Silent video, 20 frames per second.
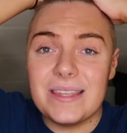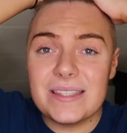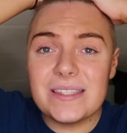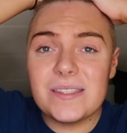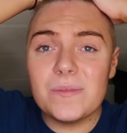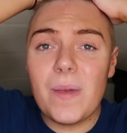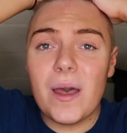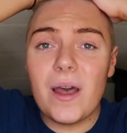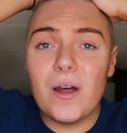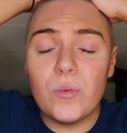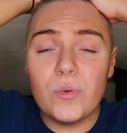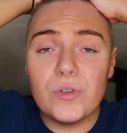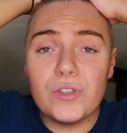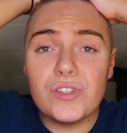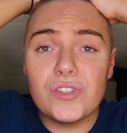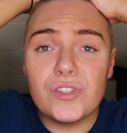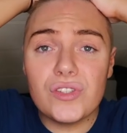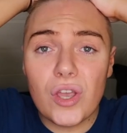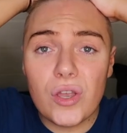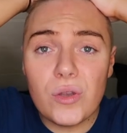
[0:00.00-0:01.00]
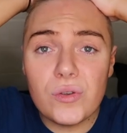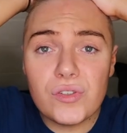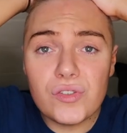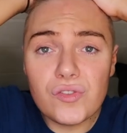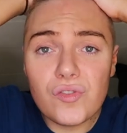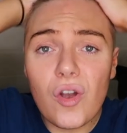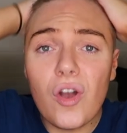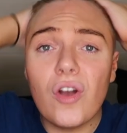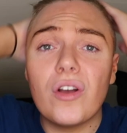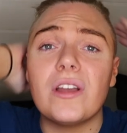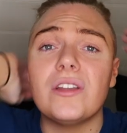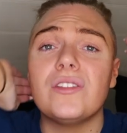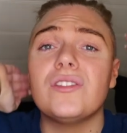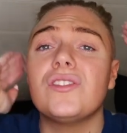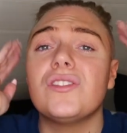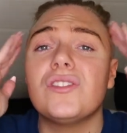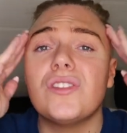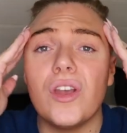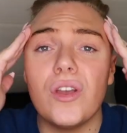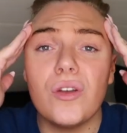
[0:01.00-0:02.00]
The smell was so strong and
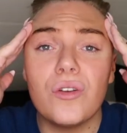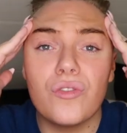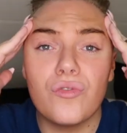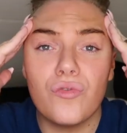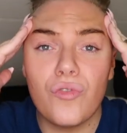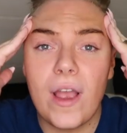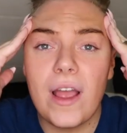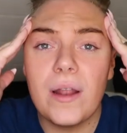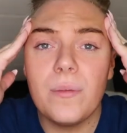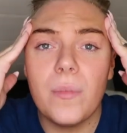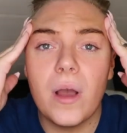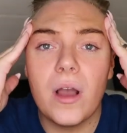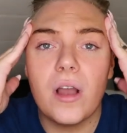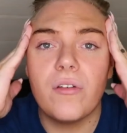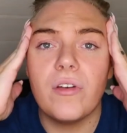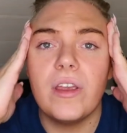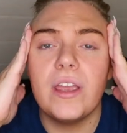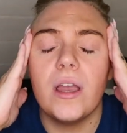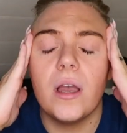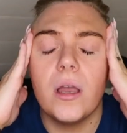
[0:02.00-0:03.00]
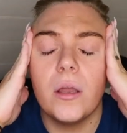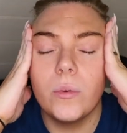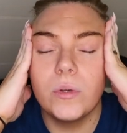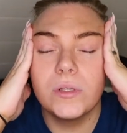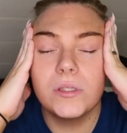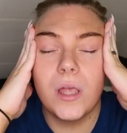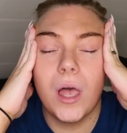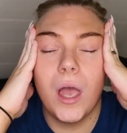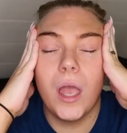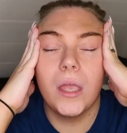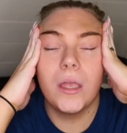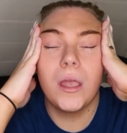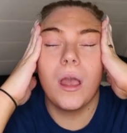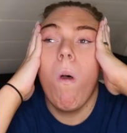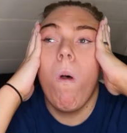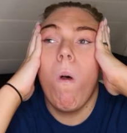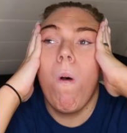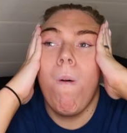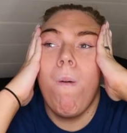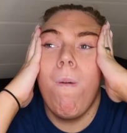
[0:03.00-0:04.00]
so grandma-y. I was like,
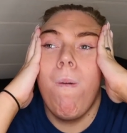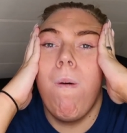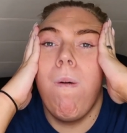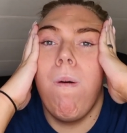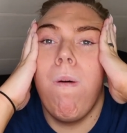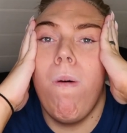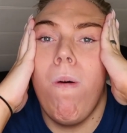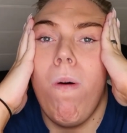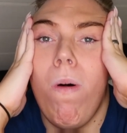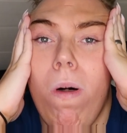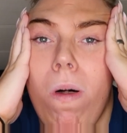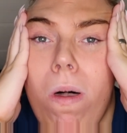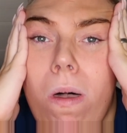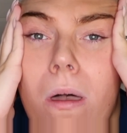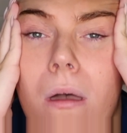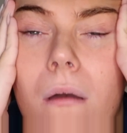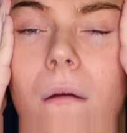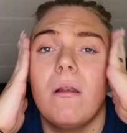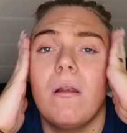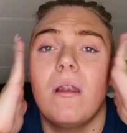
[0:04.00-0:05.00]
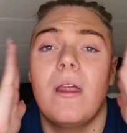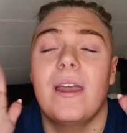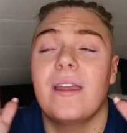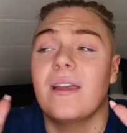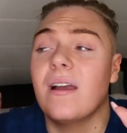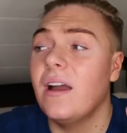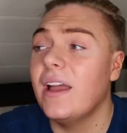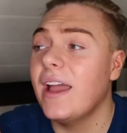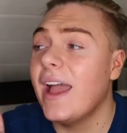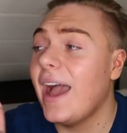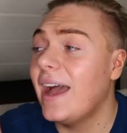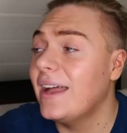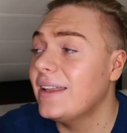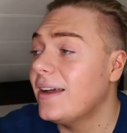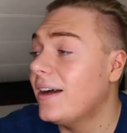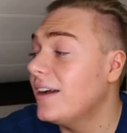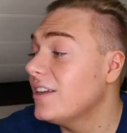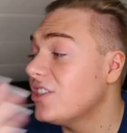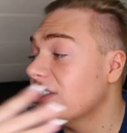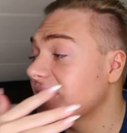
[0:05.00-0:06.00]
bleh. Like, I
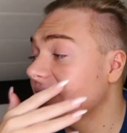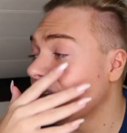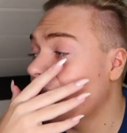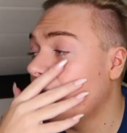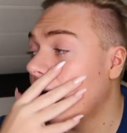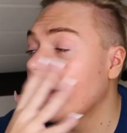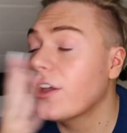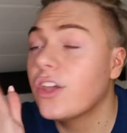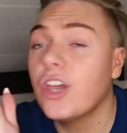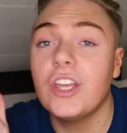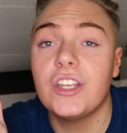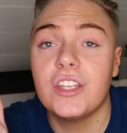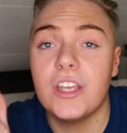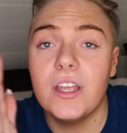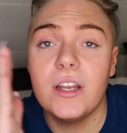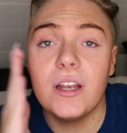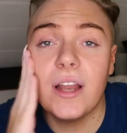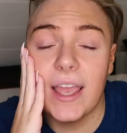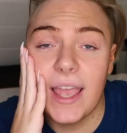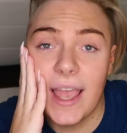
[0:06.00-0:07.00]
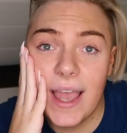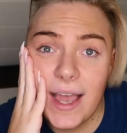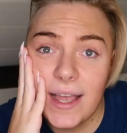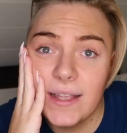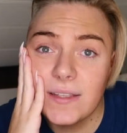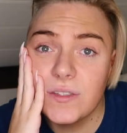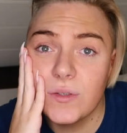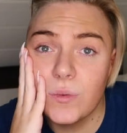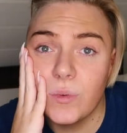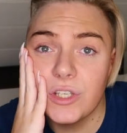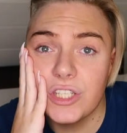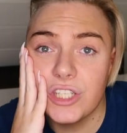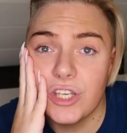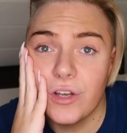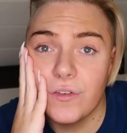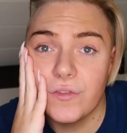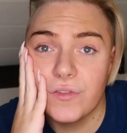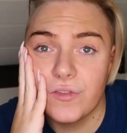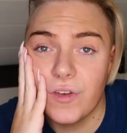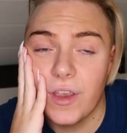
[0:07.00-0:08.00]
had to wash it
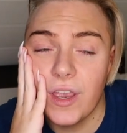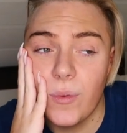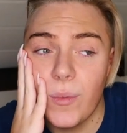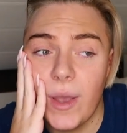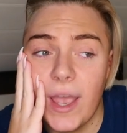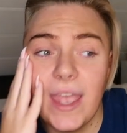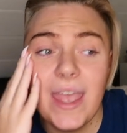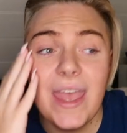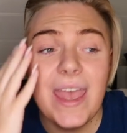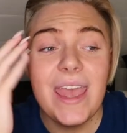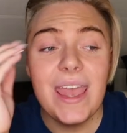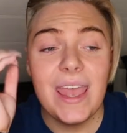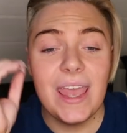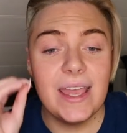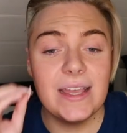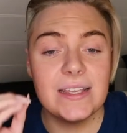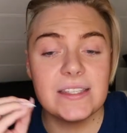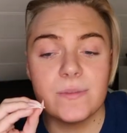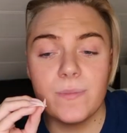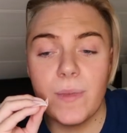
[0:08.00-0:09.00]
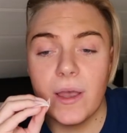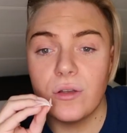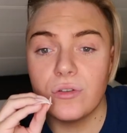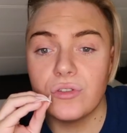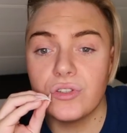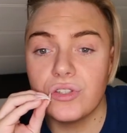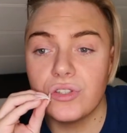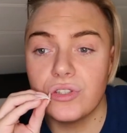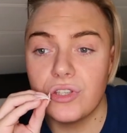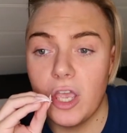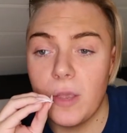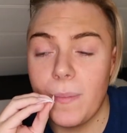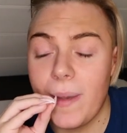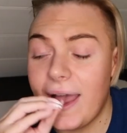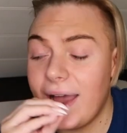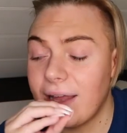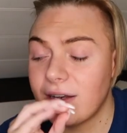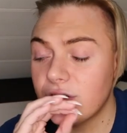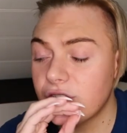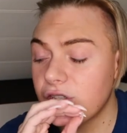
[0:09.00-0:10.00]
off straight away. It smelled so
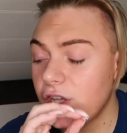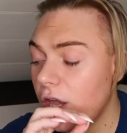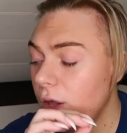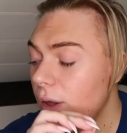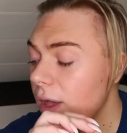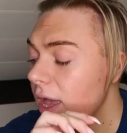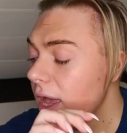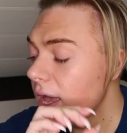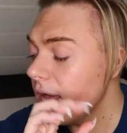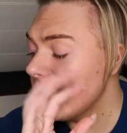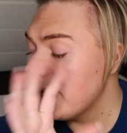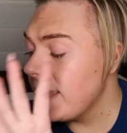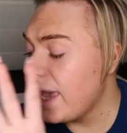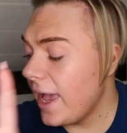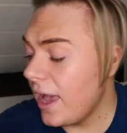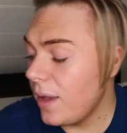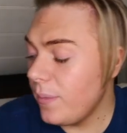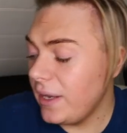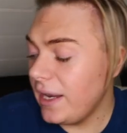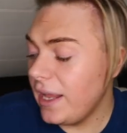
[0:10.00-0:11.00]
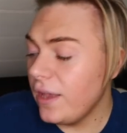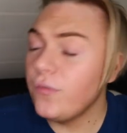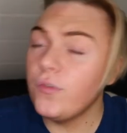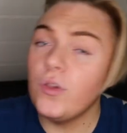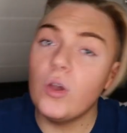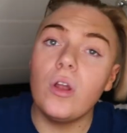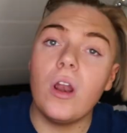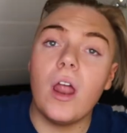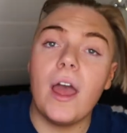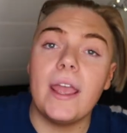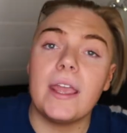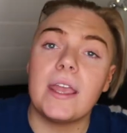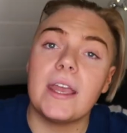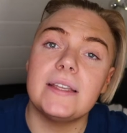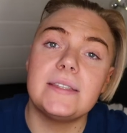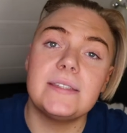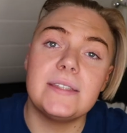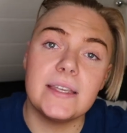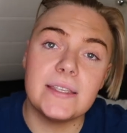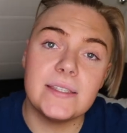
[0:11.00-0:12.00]
bad. So, yeah, I mean, if you're like
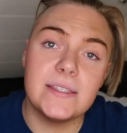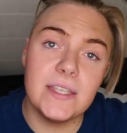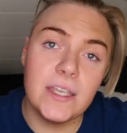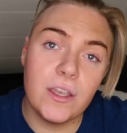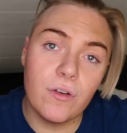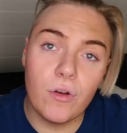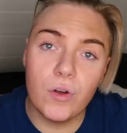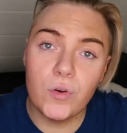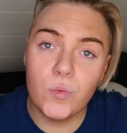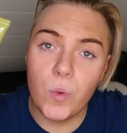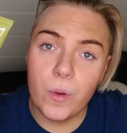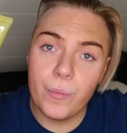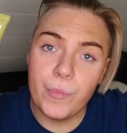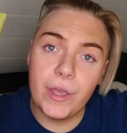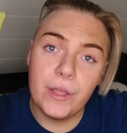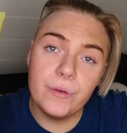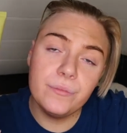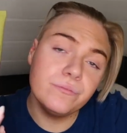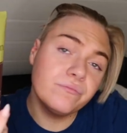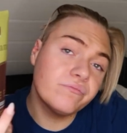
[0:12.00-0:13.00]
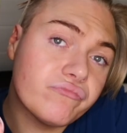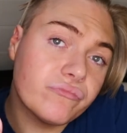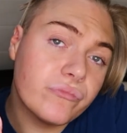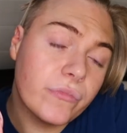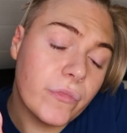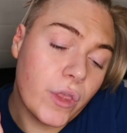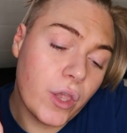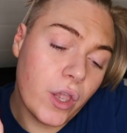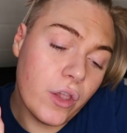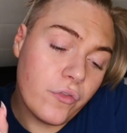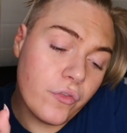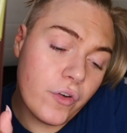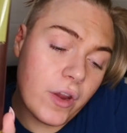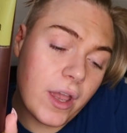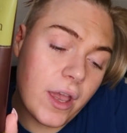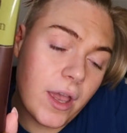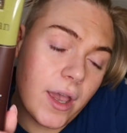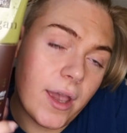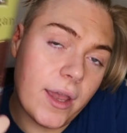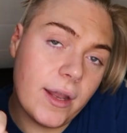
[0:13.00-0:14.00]
a 60-year-old woman, go for
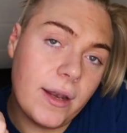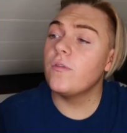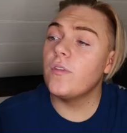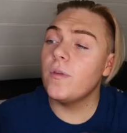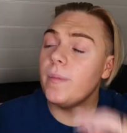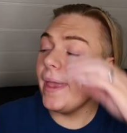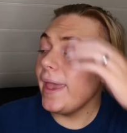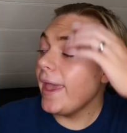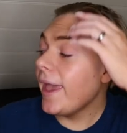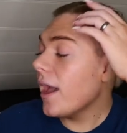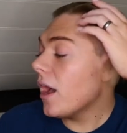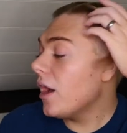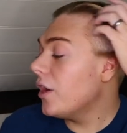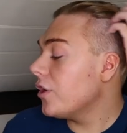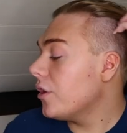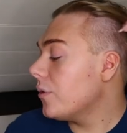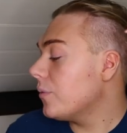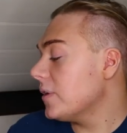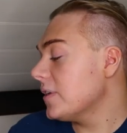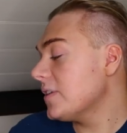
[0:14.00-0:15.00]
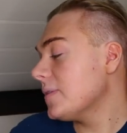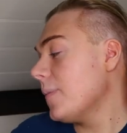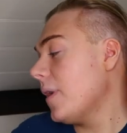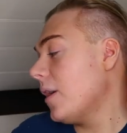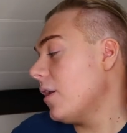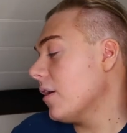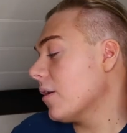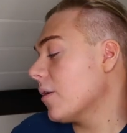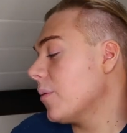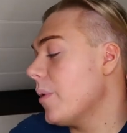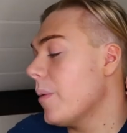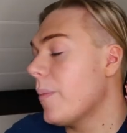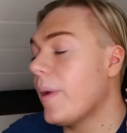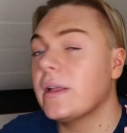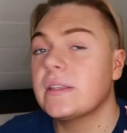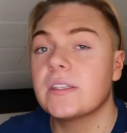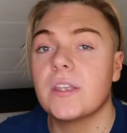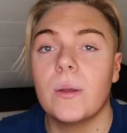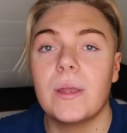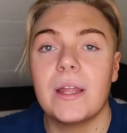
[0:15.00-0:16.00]
it, hun. For me, I don't want to smell like I'm
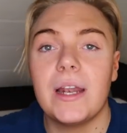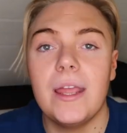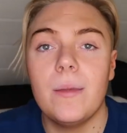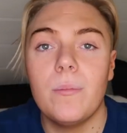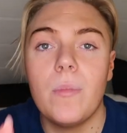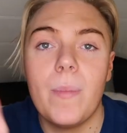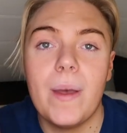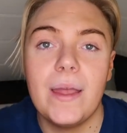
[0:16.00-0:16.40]
about to go and claim a